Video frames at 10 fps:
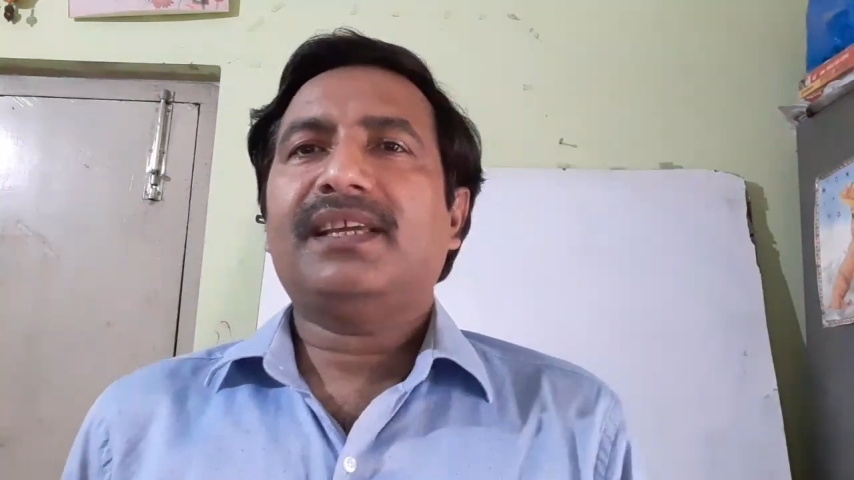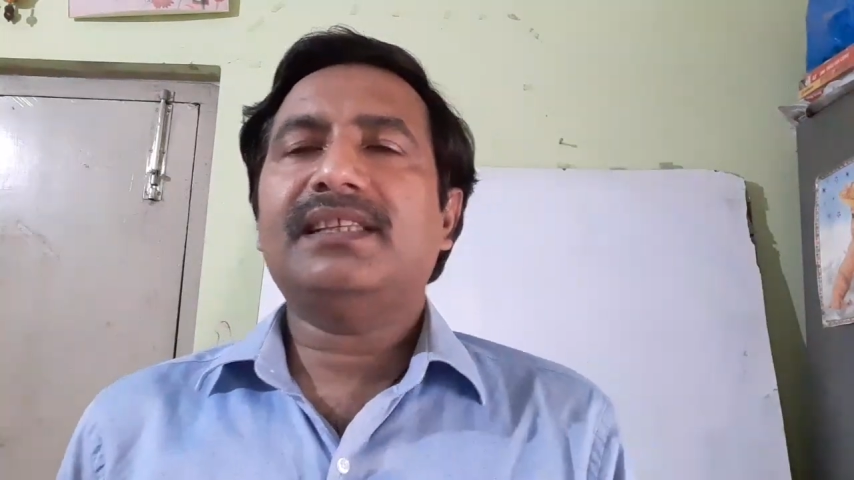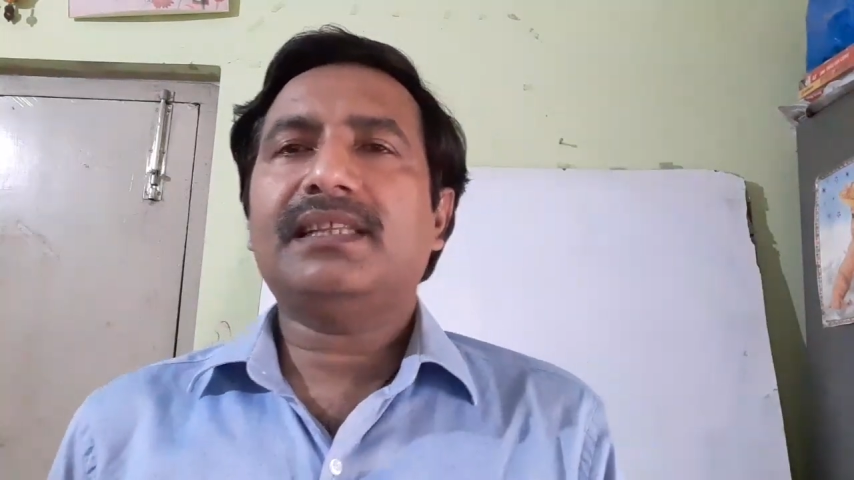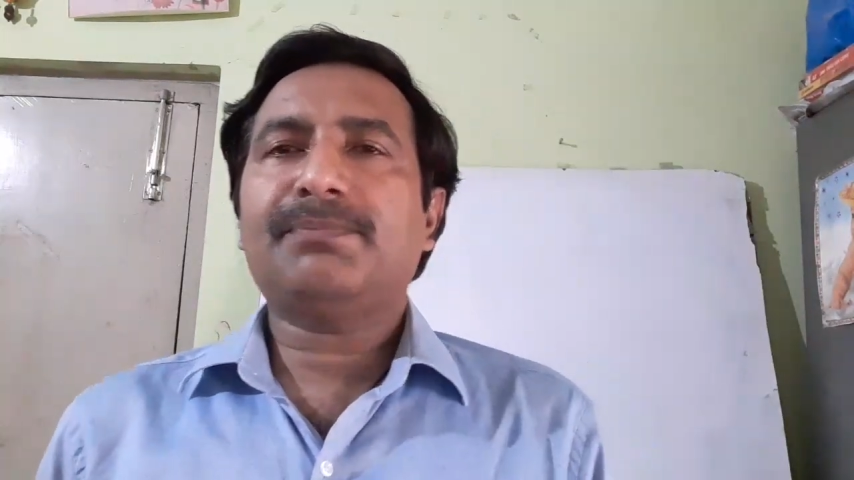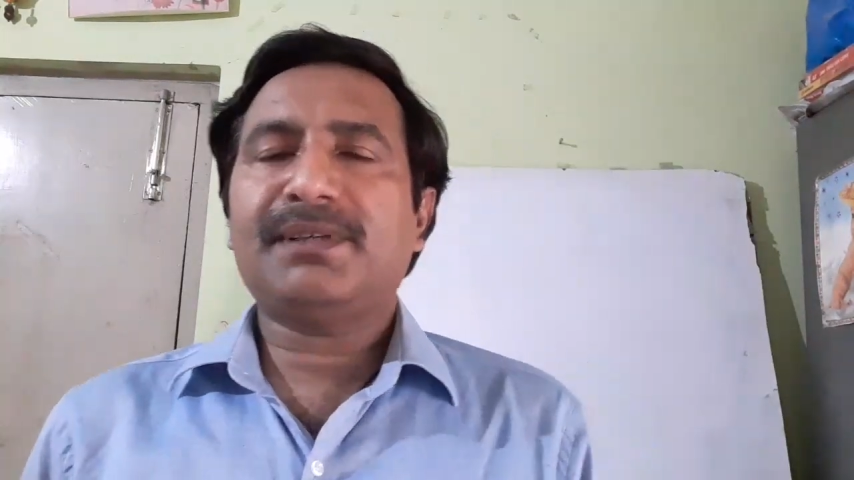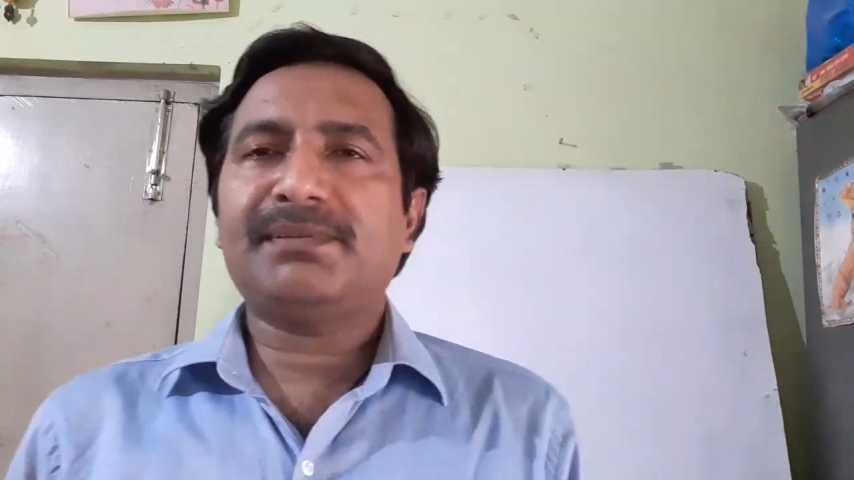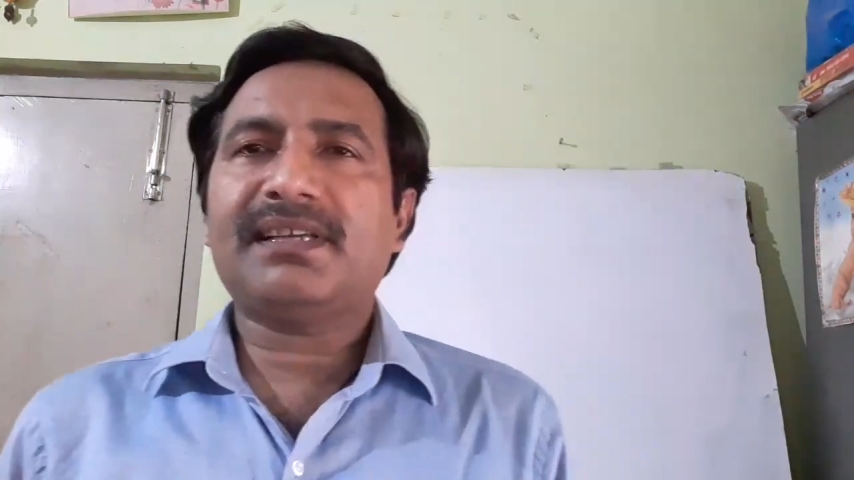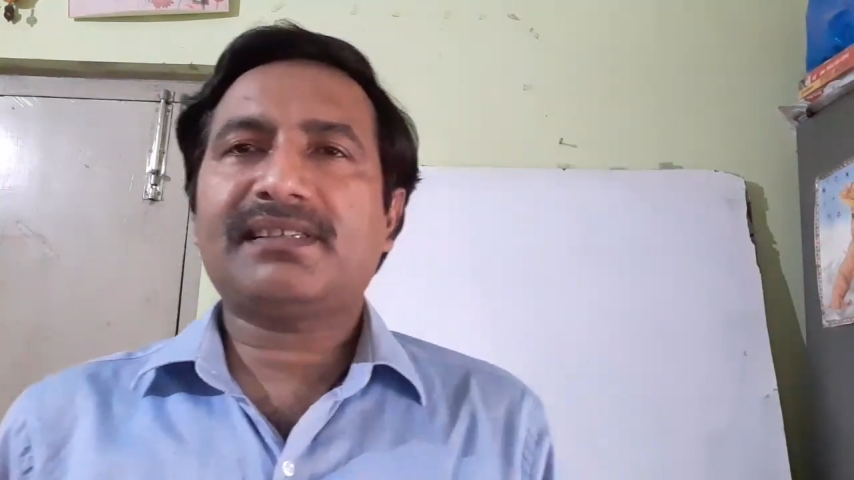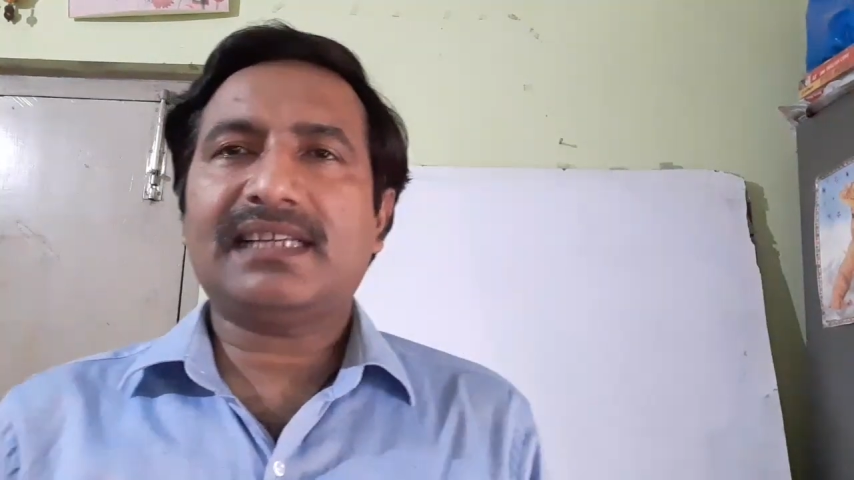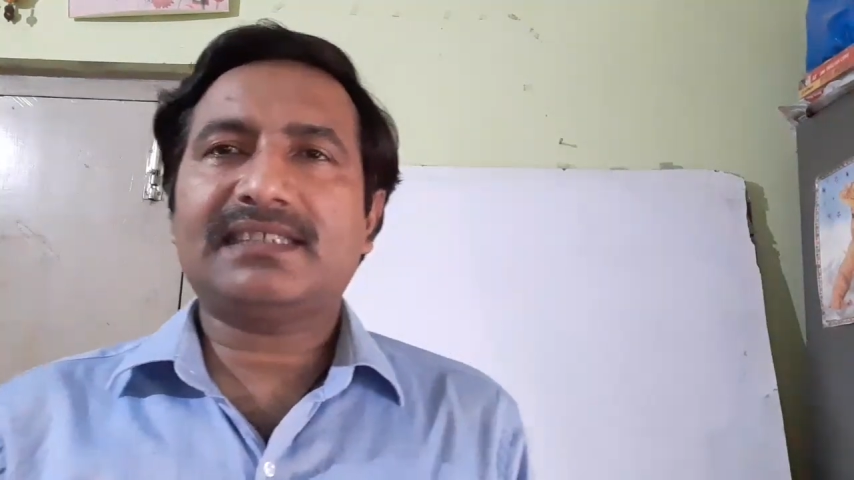In the
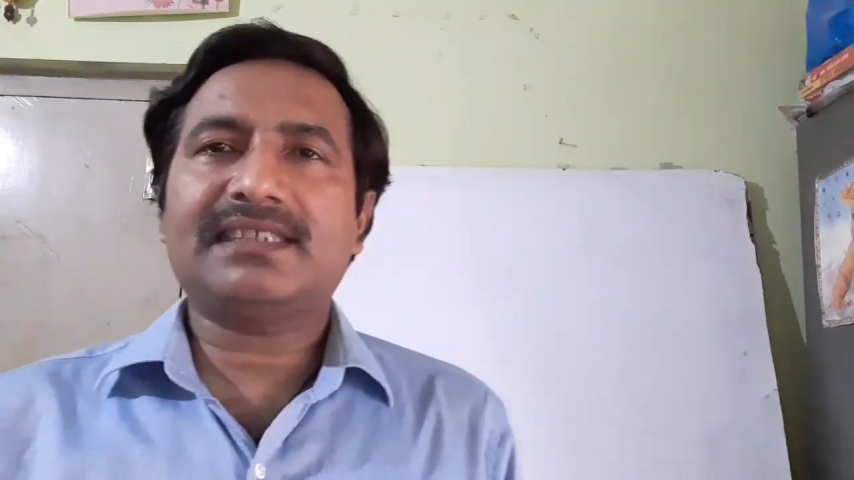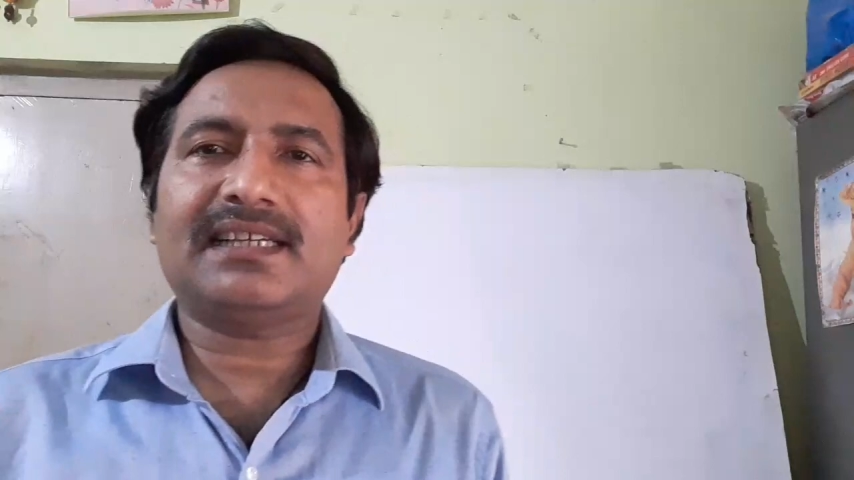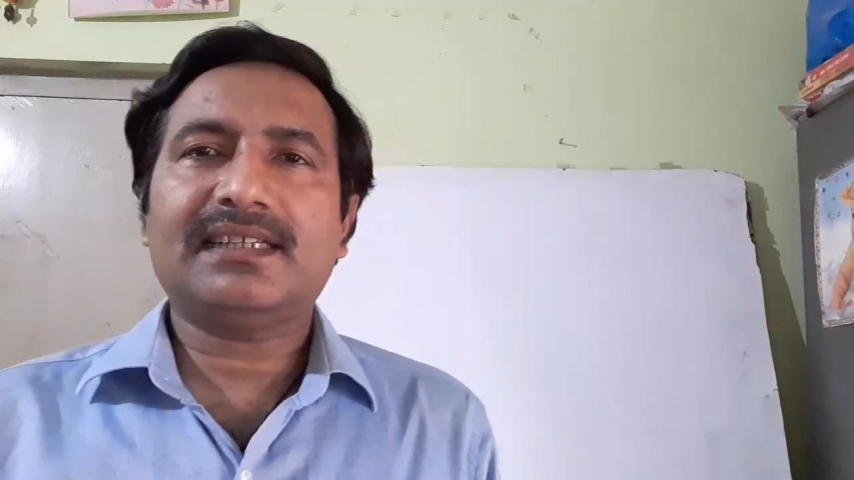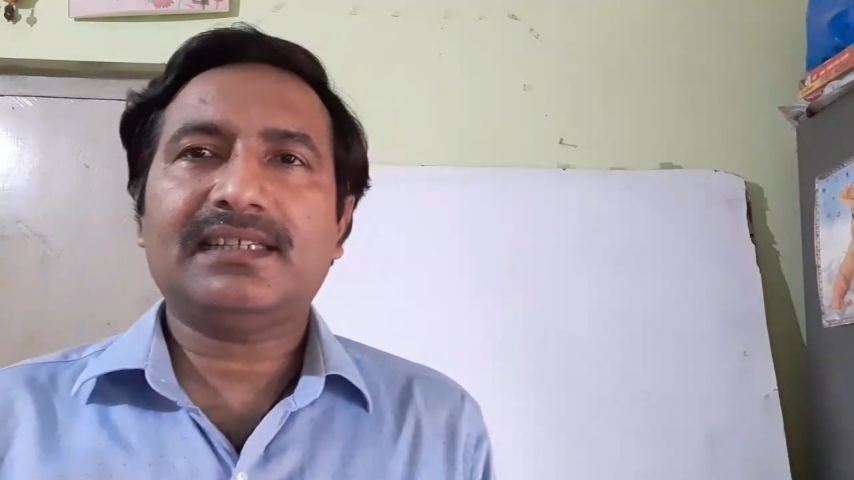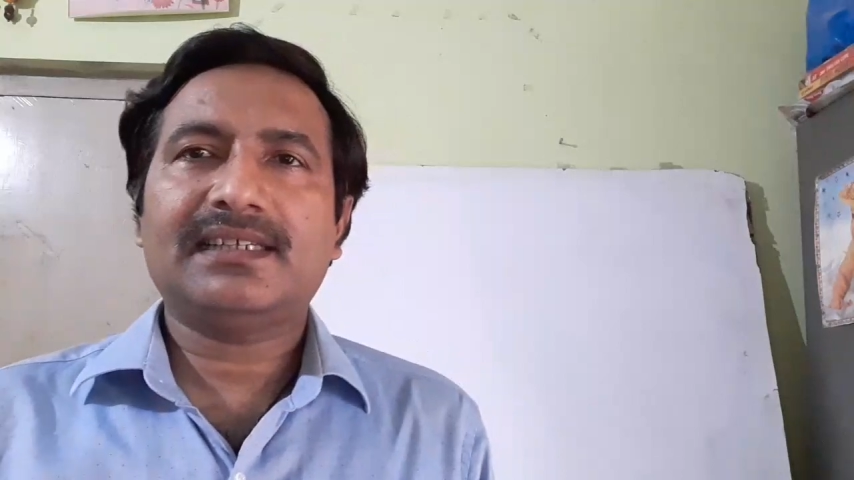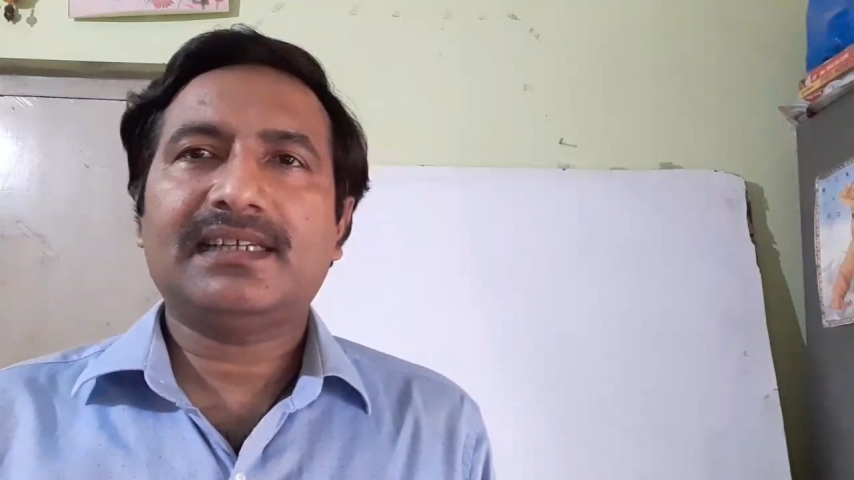previous lecture,